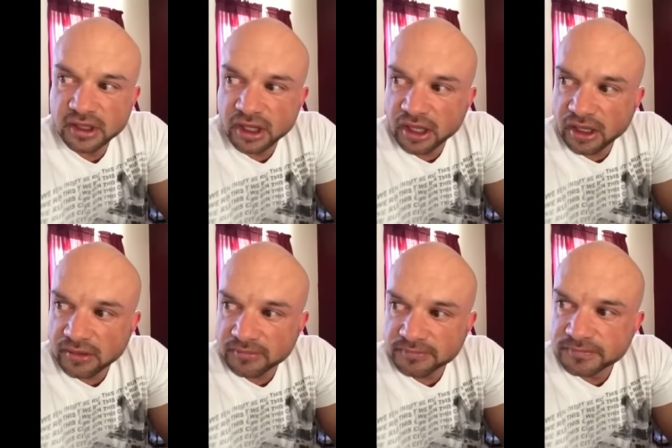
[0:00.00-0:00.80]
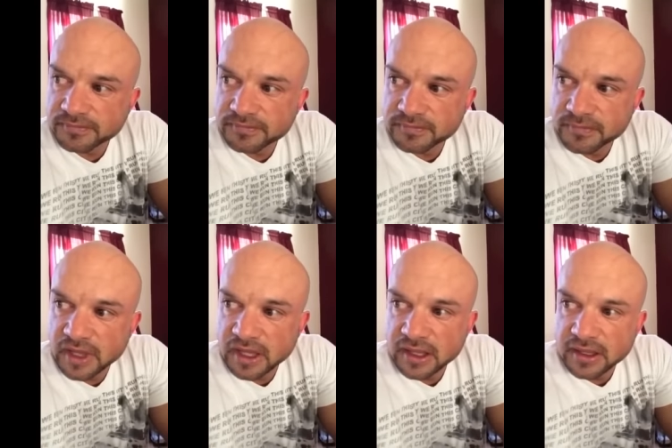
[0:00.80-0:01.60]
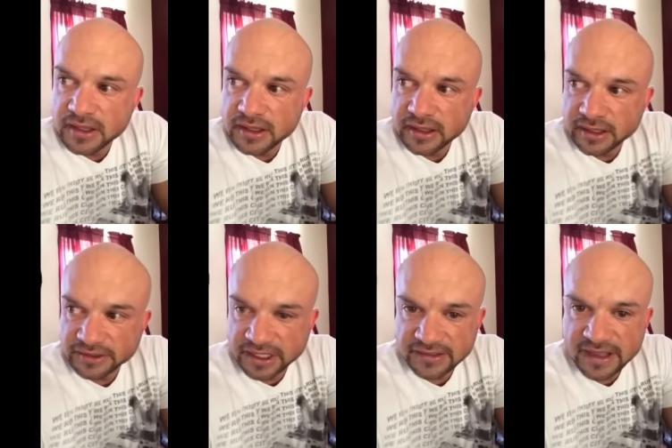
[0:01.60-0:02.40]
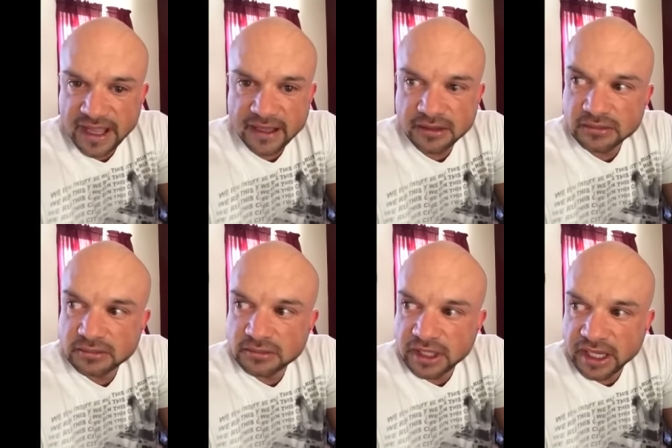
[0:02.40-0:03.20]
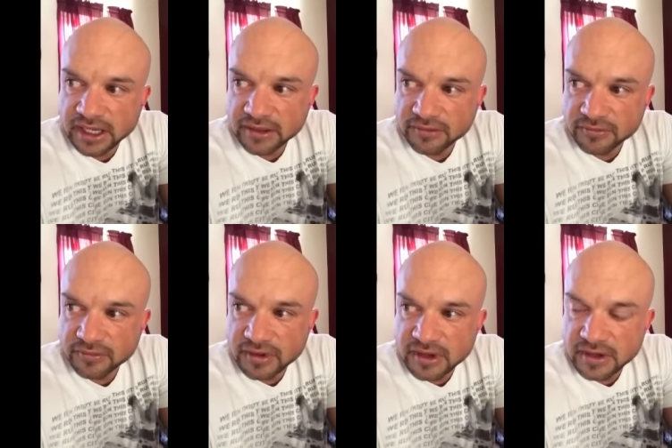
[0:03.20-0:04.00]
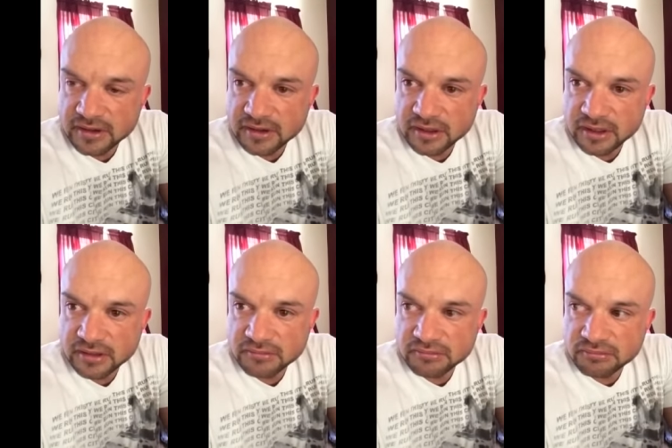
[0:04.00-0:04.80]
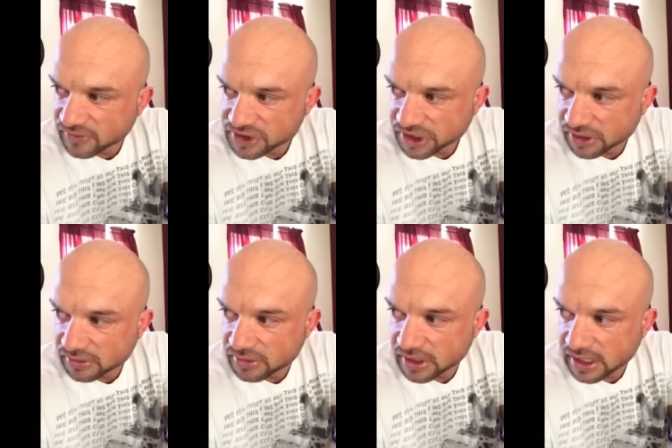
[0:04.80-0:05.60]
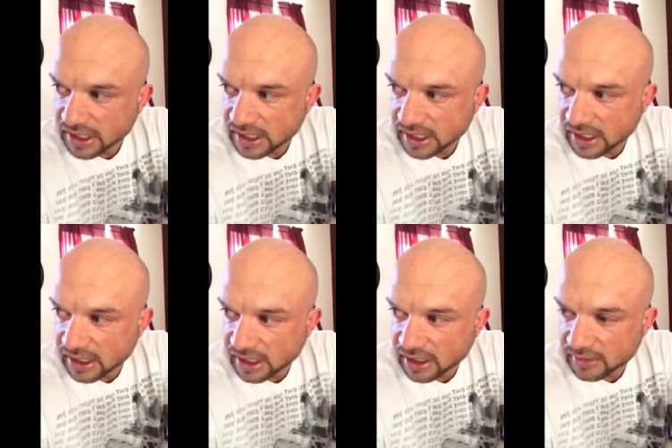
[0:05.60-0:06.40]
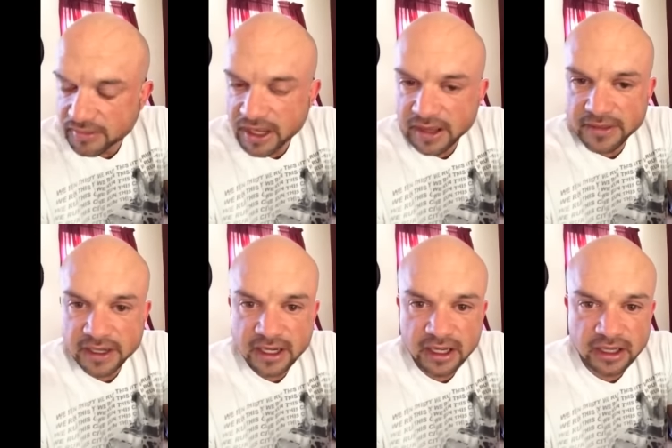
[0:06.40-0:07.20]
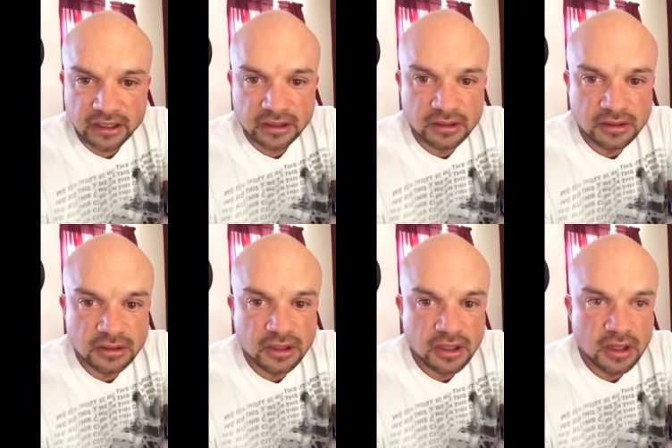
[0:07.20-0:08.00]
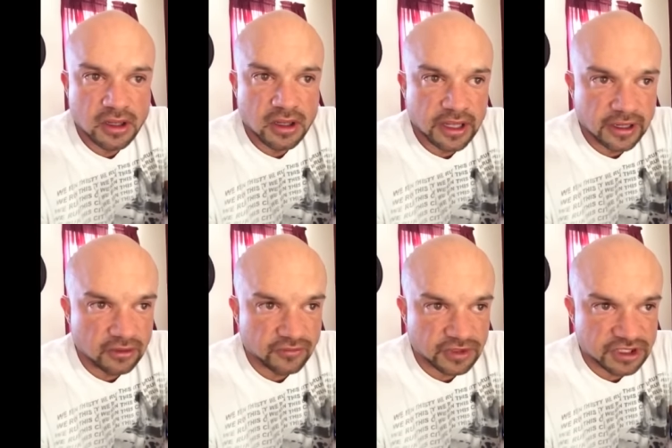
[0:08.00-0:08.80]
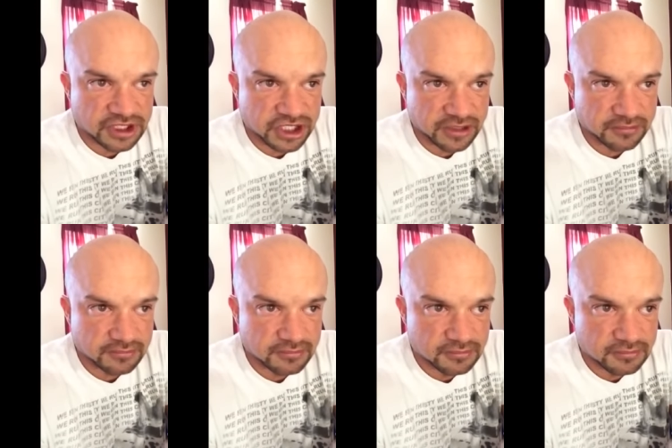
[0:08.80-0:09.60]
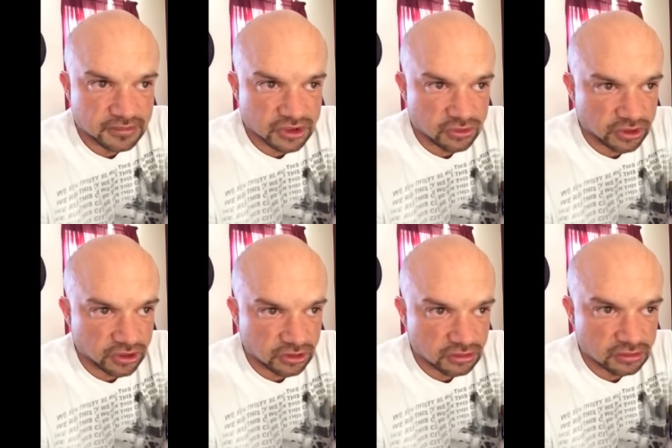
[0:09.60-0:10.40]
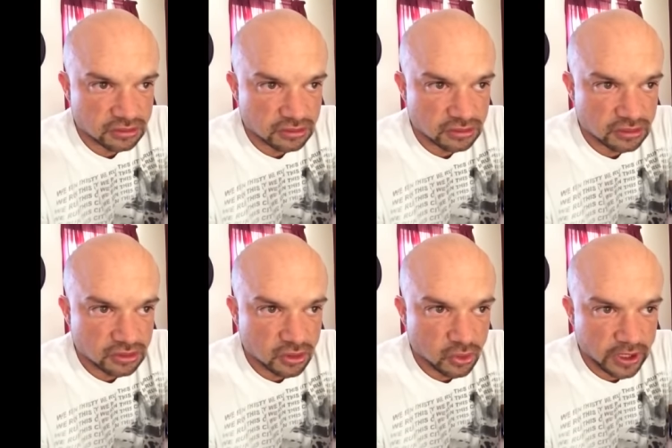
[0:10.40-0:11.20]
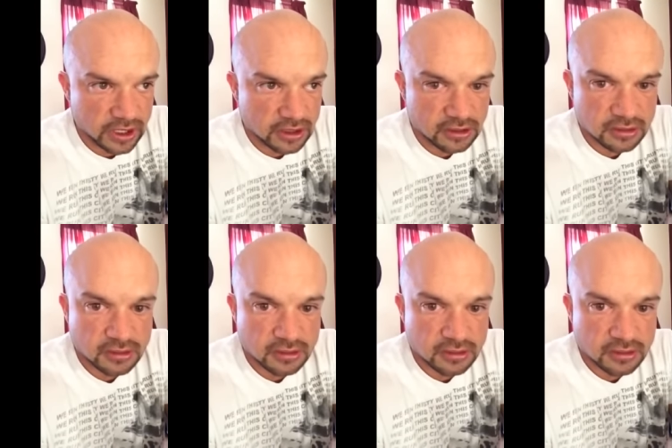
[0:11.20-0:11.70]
And I'll take that in or so, and then I'll head over to the gym, do a little quick